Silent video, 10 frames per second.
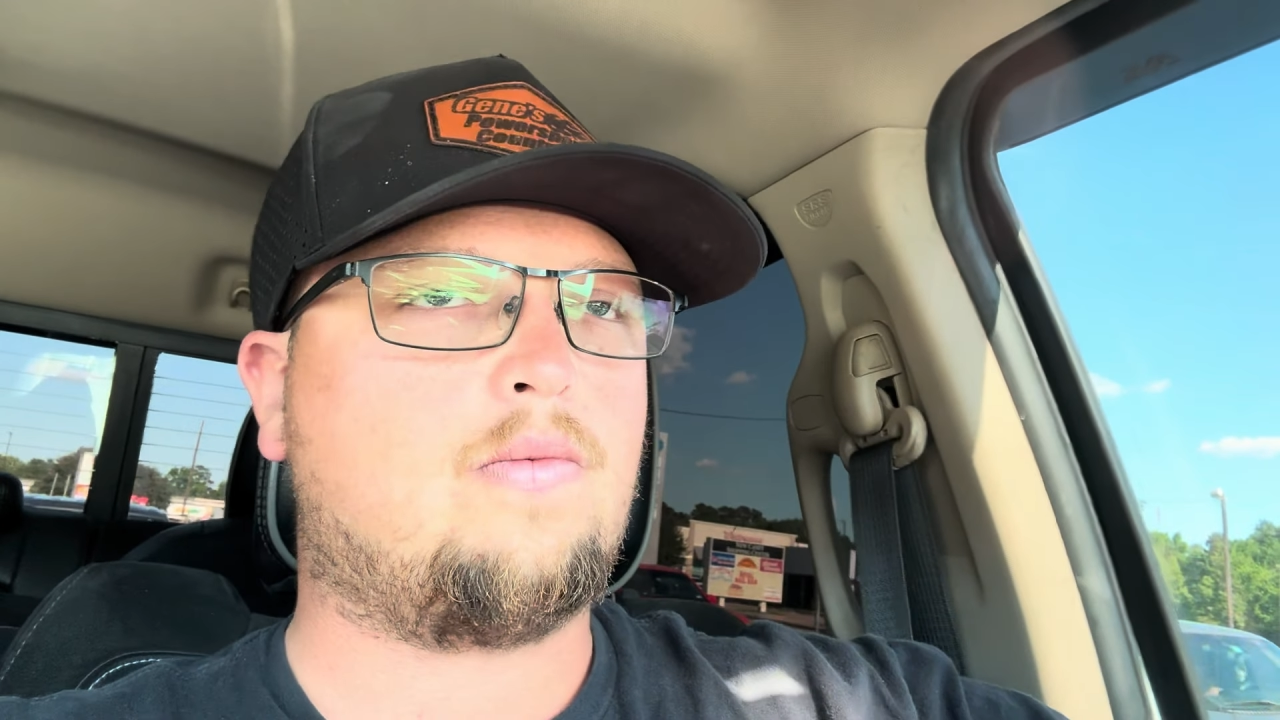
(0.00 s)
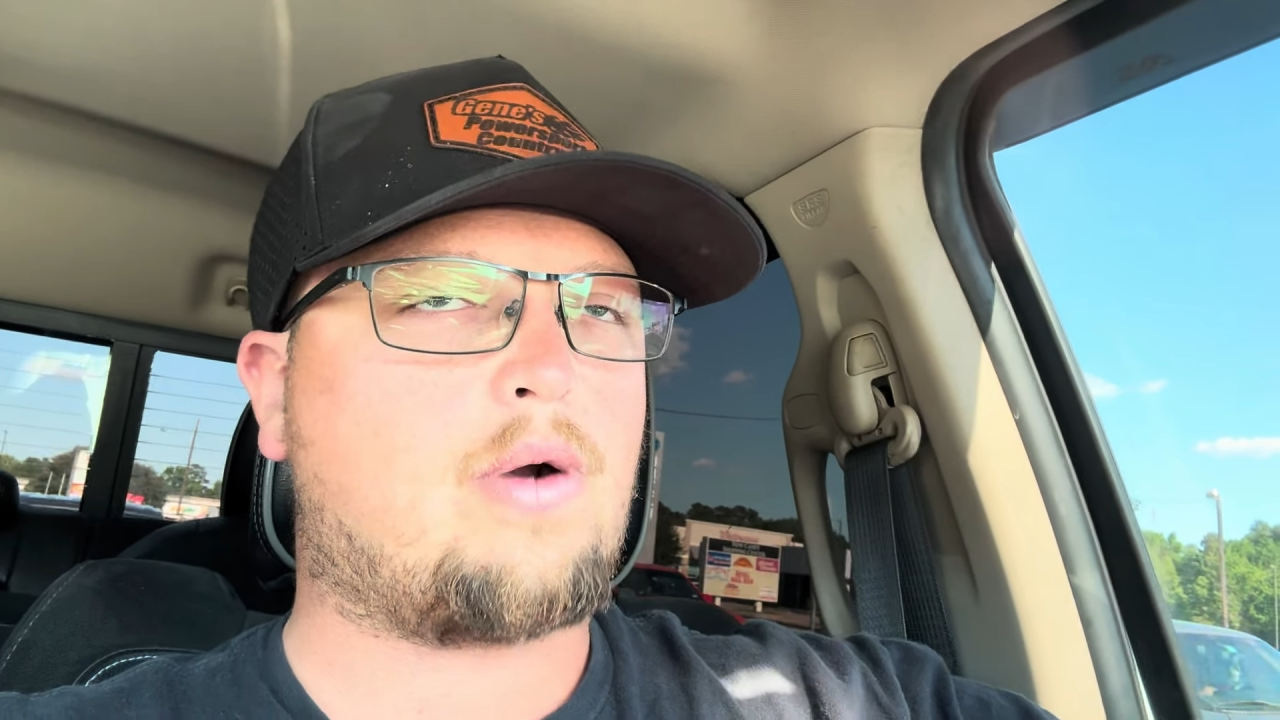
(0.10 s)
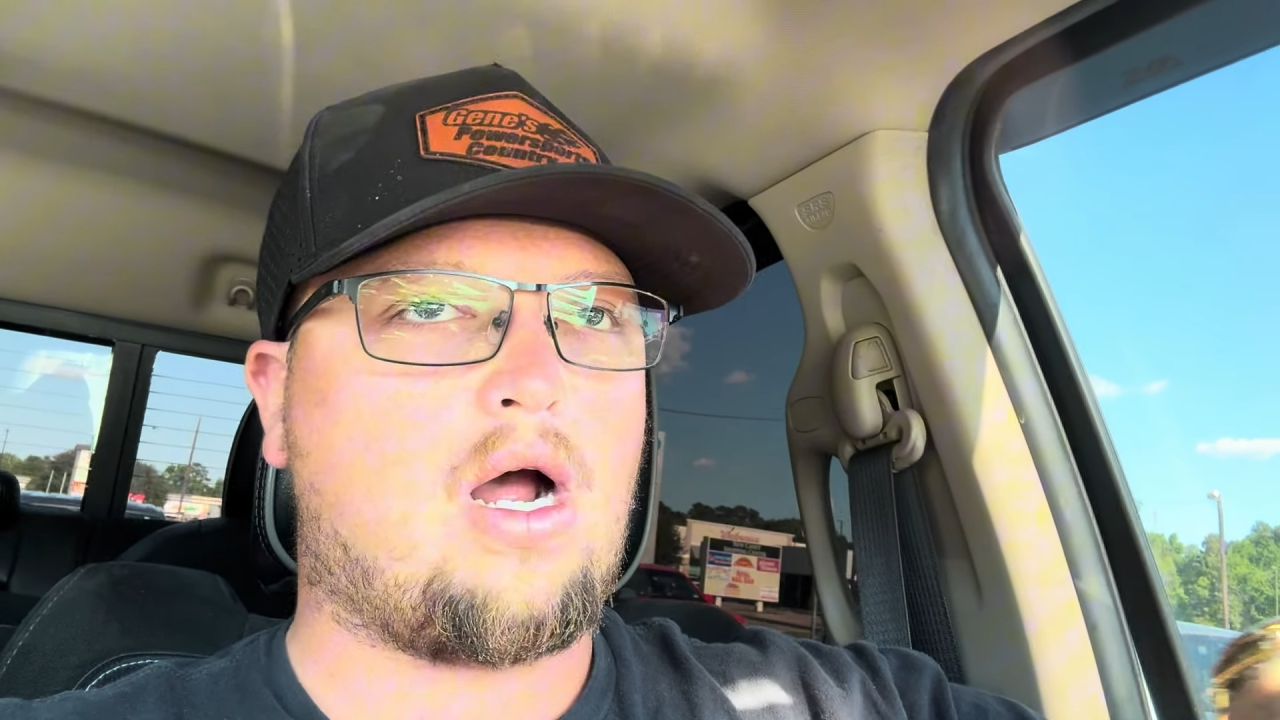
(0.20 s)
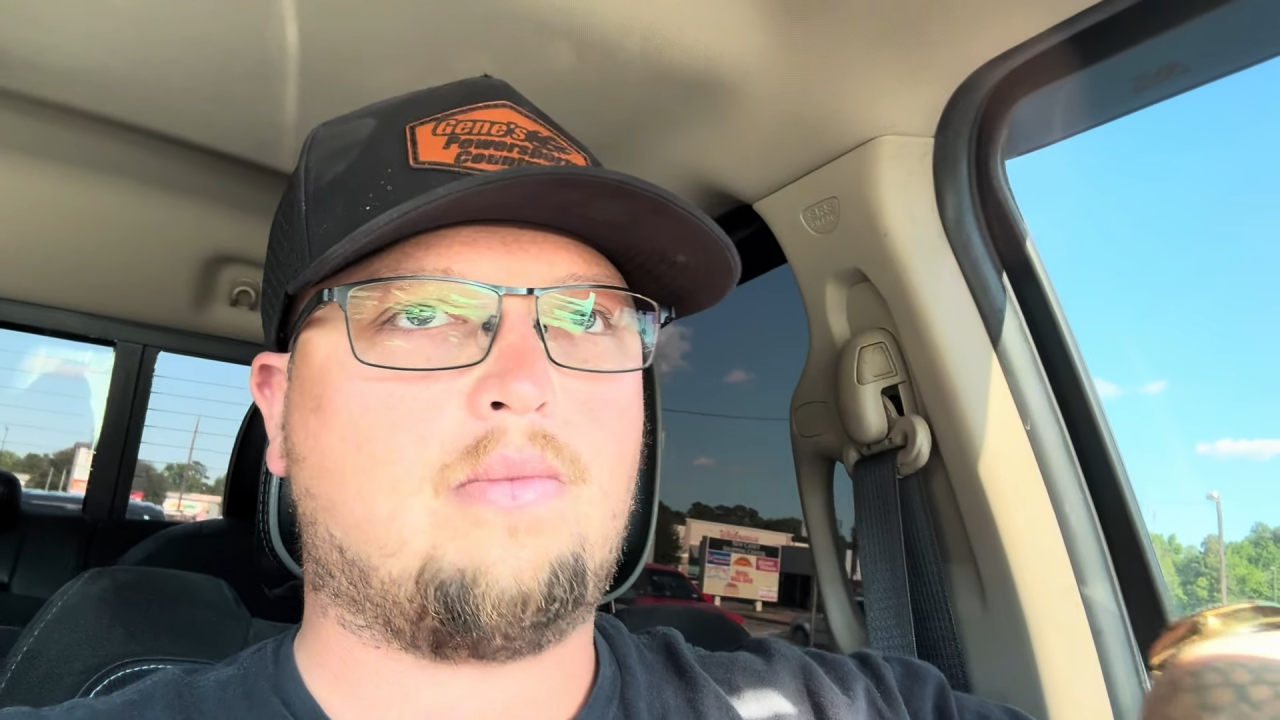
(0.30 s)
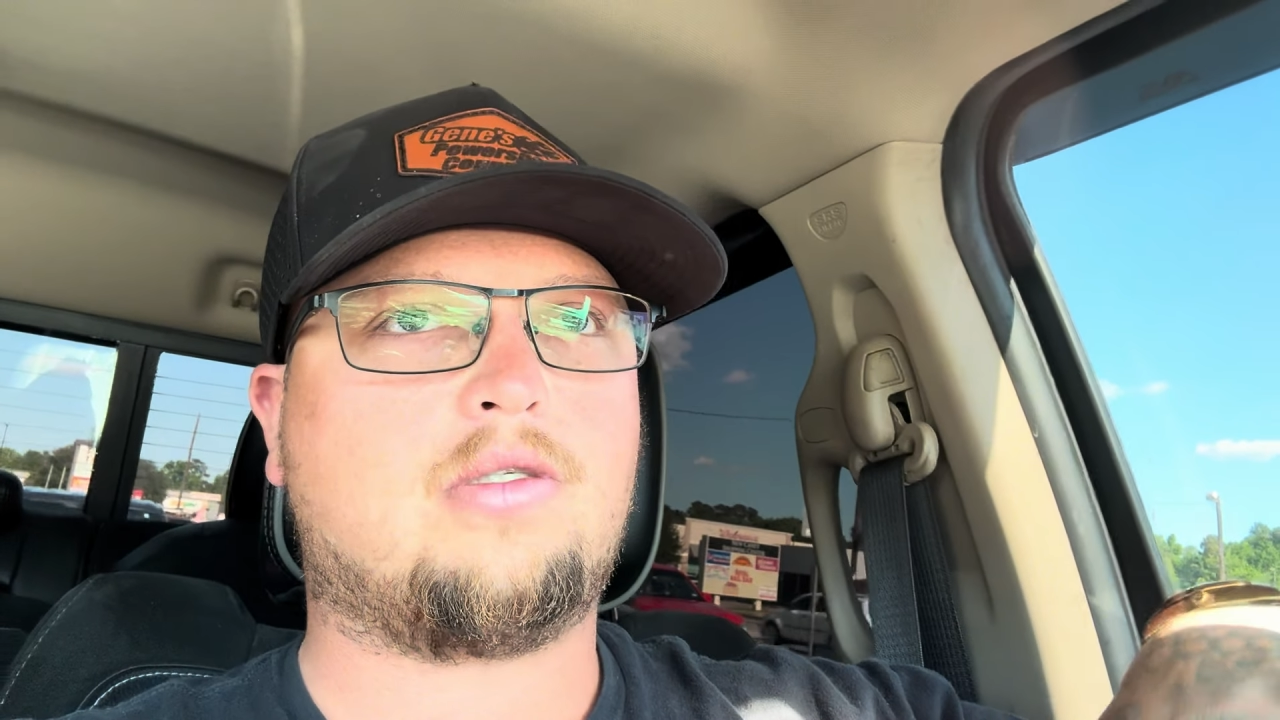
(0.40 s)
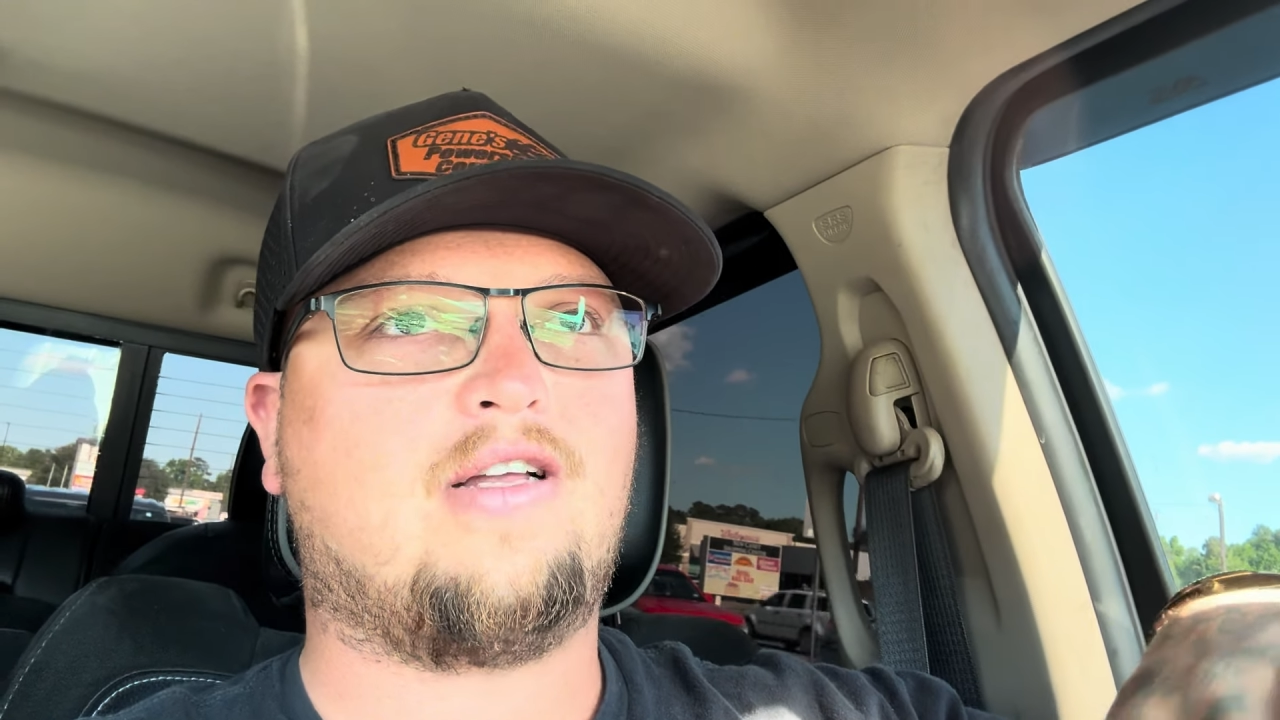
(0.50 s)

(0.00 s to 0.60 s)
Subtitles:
problems